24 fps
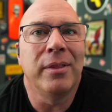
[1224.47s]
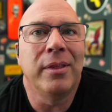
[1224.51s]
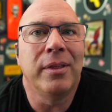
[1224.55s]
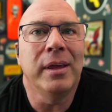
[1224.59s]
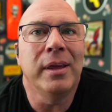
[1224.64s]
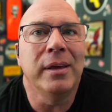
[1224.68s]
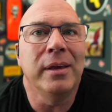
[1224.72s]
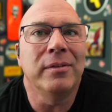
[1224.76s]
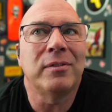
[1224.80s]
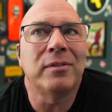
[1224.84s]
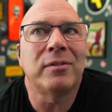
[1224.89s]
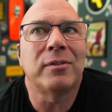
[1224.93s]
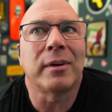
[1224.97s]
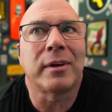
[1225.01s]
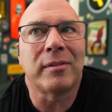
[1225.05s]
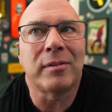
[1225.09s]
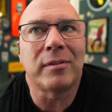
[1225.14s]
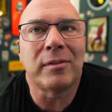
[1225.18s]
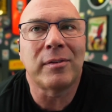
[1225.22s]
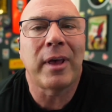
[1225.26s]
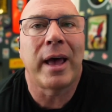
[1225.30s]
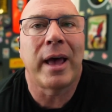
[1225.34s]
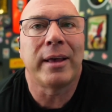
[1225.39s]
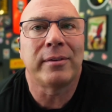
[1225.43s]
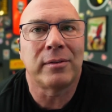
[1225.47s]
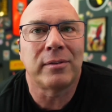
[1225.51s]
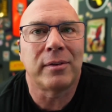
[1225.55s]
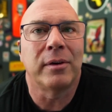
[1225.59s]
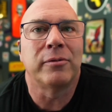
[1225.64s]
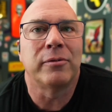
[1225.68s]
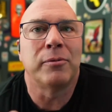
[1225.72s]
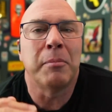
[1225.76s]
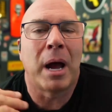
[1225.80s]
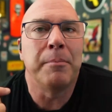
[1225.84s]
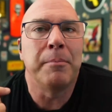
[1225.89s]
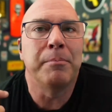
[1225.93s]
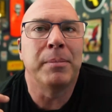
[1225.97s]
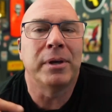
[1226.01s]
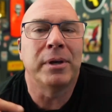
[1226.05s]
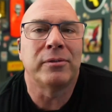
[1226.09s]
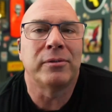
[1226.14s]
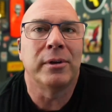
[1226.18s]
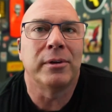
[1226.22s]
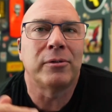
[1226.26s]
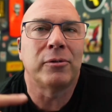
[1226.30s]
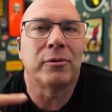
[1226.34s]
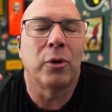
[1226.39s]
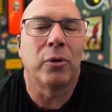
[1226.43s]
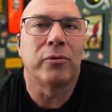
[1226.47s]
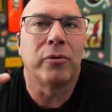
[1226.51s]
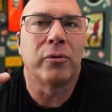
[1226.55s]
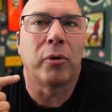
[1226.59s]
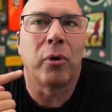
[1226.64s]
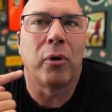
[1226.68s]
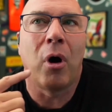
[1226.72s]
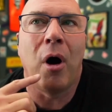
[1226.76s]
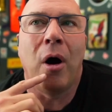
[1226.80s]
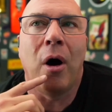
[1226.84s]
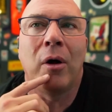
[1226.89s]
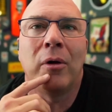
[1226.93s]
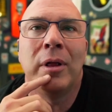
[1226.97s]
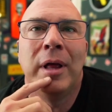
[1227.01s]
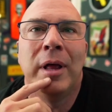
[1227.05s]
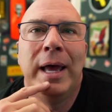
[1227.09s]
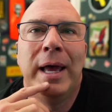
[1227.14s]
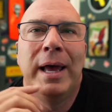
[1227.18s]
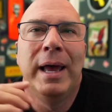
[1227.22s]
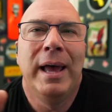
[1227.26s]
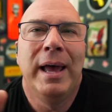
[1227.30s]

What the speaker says: the success of my business overall?